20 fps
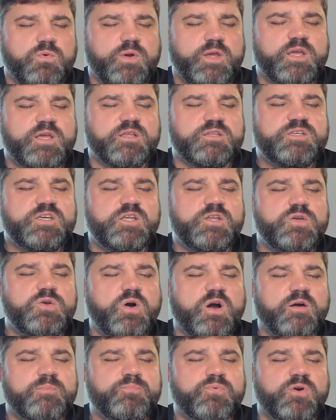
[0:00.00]
We continue
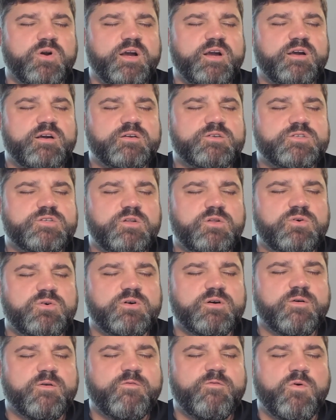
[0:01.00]
our prayers,
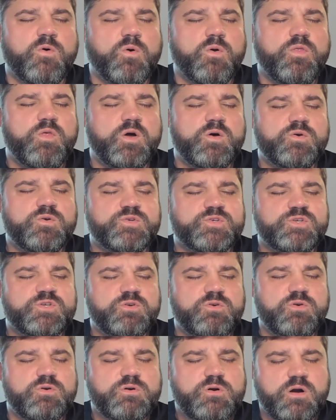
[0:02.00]
Lord, for those
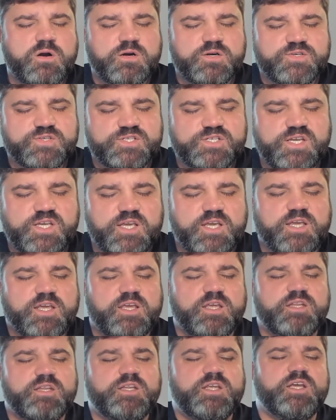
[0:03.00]
who are sick
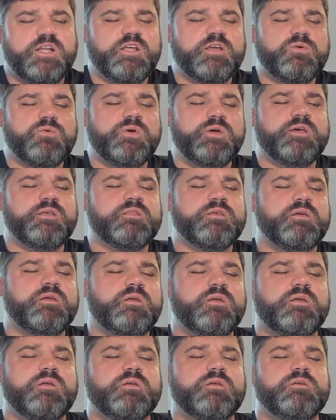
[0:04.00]
and dealing with
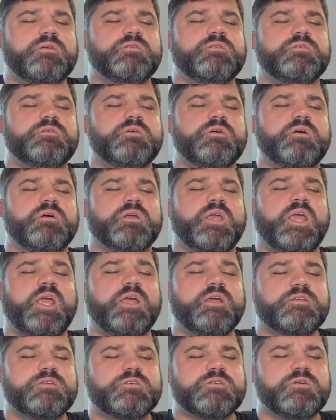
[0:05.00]

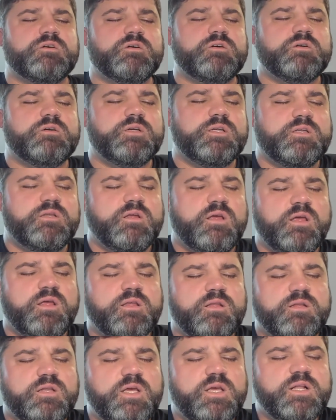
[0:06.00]
cancer
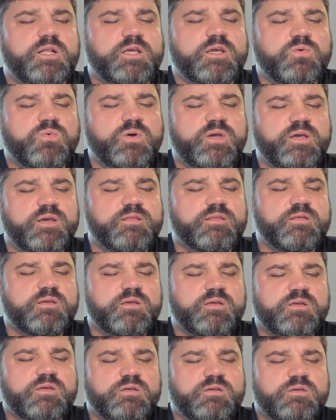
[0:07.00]
and dealing with
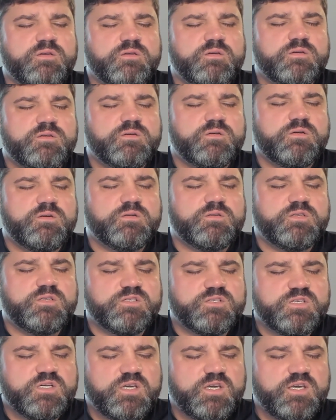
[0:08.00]

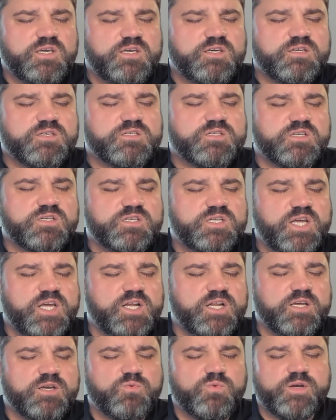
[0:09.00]
disease and
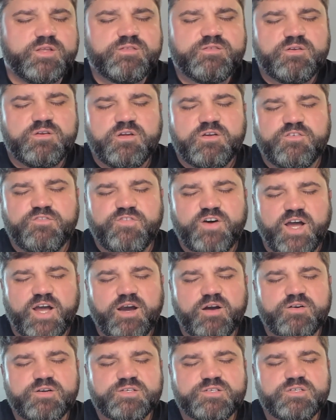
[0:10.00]
dealing with
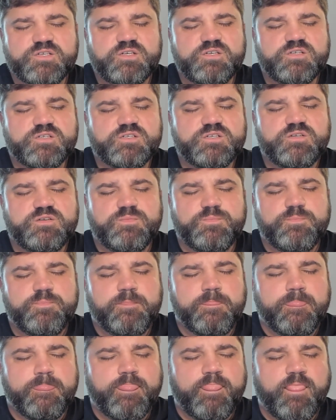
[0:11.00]
viruses.
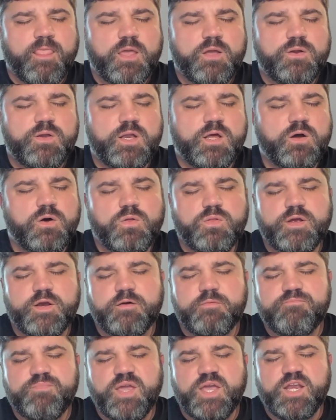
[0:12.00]
I know there
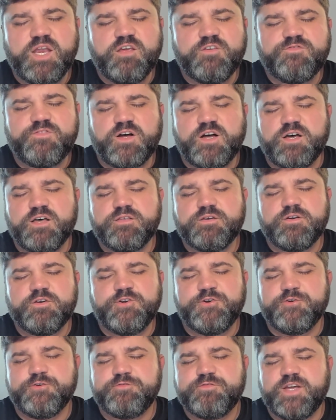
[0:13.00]
are many, Father,
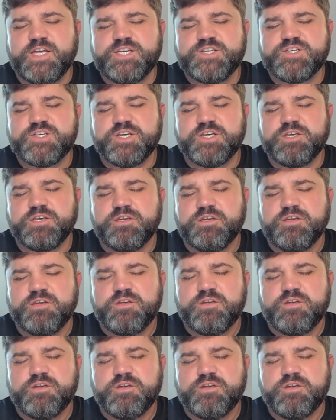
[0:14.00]
who are facing